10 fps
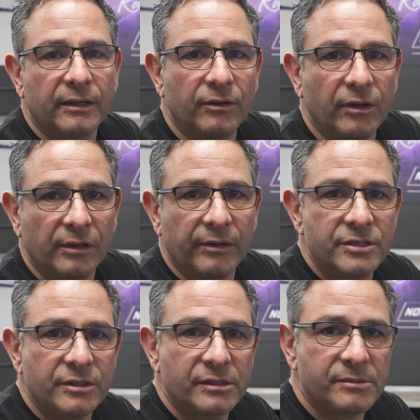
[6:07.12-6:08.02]
can hurt your
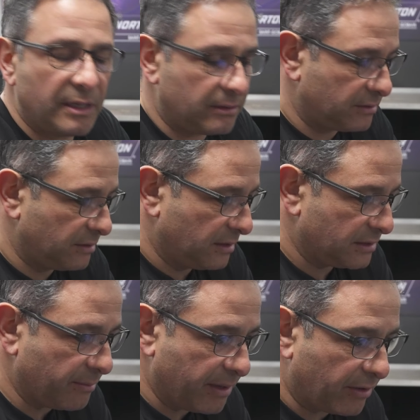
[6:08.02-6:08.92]
engine as well.
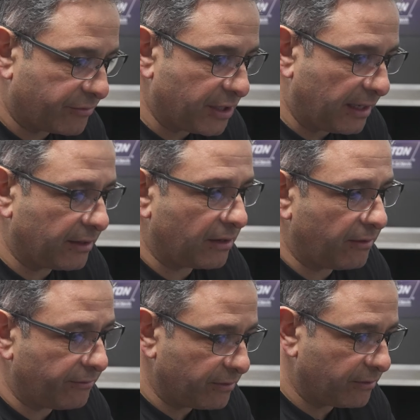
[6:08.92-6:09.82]
So you're better off shutting it
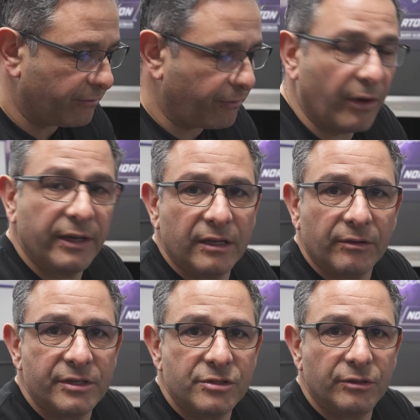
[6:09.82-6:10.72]
off, finding
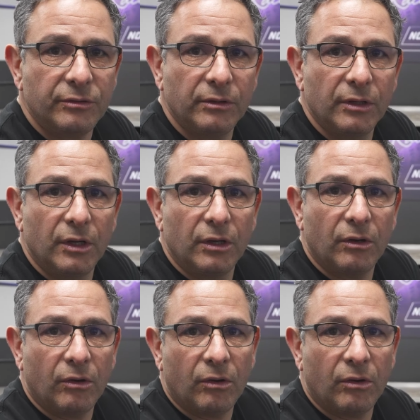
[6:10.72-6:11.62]
your issue,
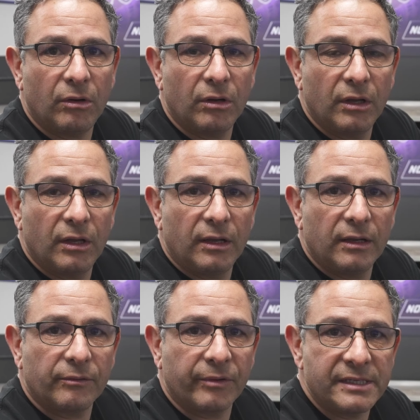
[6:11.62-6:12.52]
or
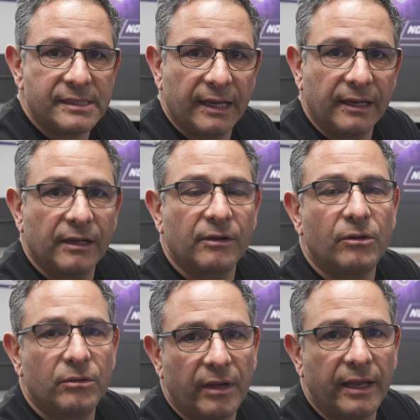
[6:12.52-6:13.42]
resetting it
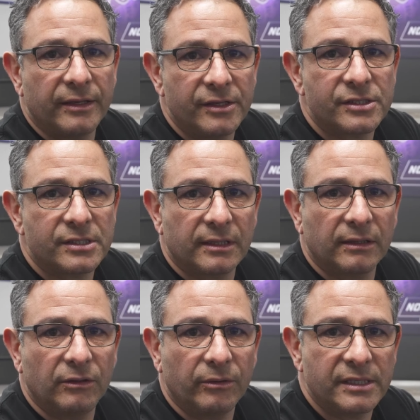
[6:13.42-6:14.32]
all and just
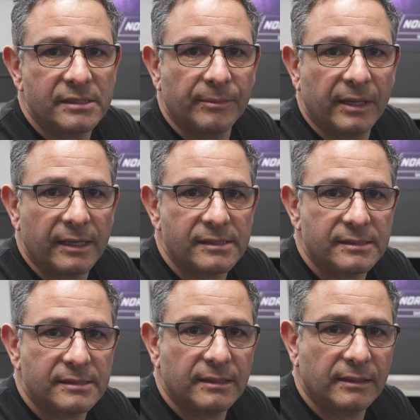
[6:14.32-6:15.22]
doing some
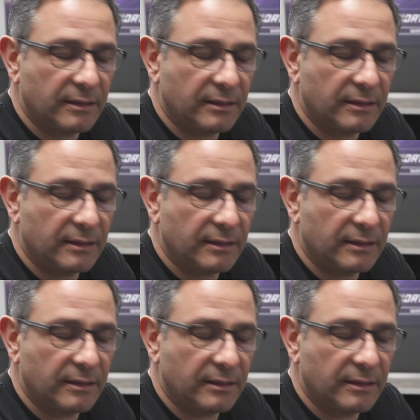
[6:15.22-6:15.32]
tests.